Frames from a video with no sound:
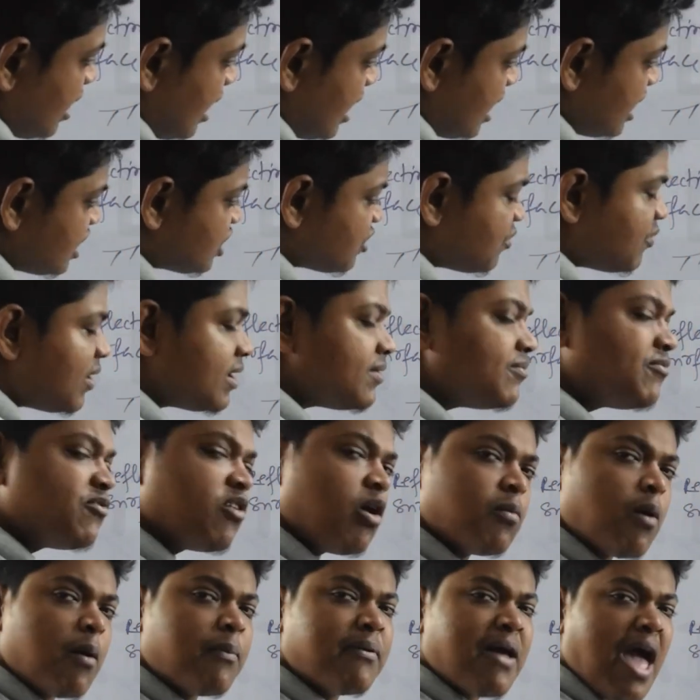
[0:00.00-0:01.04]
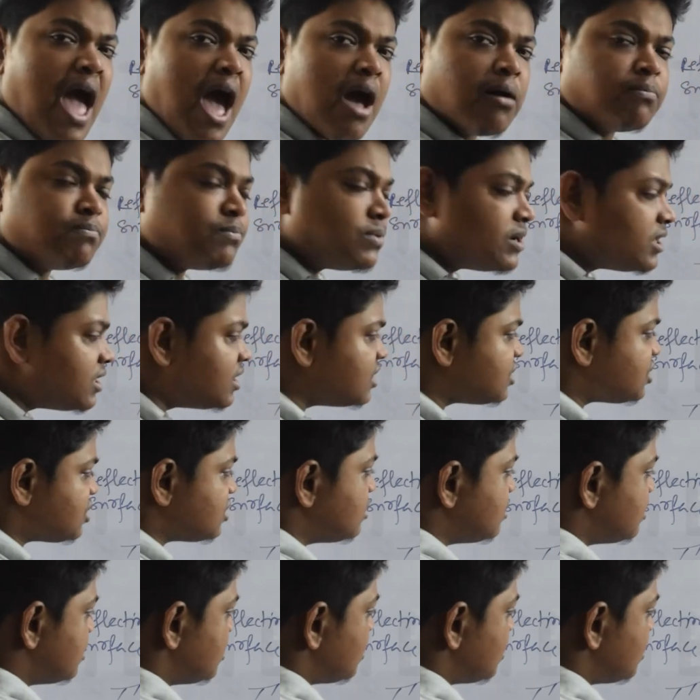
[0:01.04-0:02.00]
is one form of aperture.